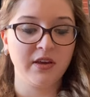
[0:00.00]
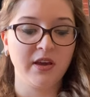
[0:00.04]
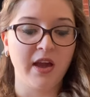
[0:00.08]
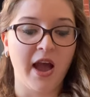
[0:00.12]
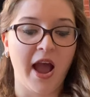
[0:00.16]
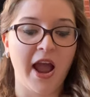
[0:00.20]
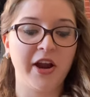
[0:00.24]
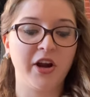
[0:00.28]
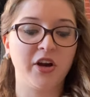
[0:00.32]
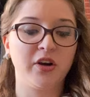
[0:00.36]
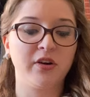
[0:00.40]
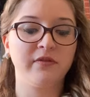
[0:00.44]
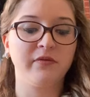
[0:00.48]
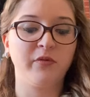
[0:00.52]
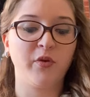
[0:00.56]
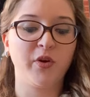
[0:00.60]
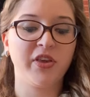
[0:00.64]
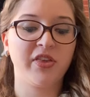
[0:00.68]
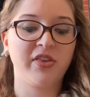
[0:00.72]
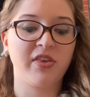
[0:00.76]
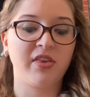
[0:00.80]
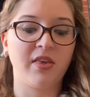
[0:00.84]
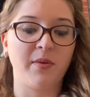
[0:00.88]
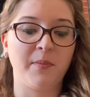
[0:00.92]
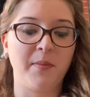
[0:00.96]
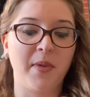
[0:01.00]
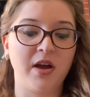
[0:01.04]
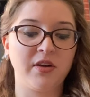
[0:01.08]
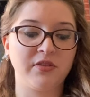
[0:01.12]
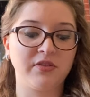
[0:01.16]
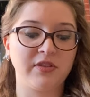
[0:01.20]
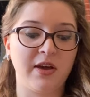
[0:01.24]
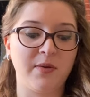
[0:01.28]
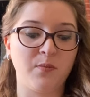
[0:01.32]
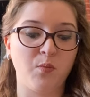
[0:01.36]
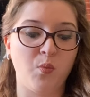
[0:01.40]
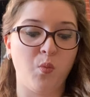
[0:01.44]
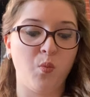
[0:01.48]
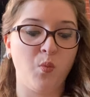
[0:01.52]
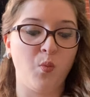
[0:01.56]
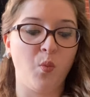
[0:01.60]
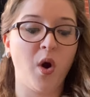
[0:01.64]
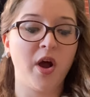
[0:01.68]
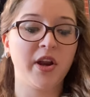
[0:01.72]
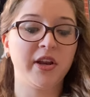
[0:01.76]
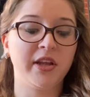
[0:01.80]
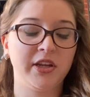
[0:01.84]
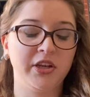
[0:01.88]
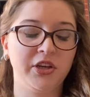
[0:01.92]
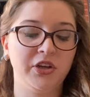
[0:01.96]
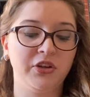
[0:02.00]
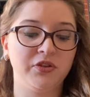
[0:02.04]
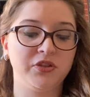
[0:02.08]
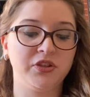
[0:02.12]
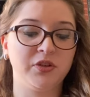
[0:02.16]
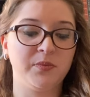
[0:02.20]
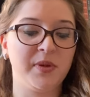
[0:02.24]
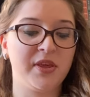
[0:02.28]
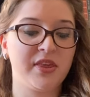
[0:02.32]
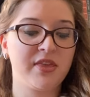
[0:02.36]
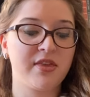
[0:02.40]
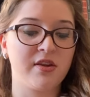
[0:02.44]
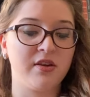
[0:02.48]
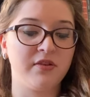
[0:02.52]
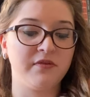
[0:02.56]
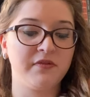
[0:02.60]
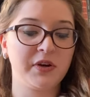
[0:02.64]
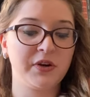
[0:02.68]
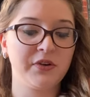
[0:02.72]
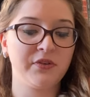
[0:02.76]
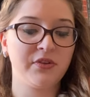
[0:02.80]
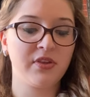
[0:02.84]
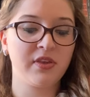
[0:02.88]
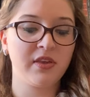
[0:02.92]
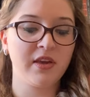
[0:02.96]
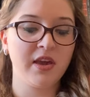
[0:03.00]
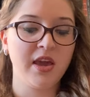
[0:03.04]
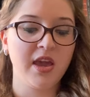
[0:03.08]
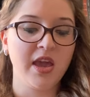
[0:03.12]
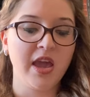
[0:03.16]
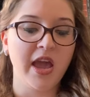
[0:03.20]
I heard voices among them, one I knew to be Silver's.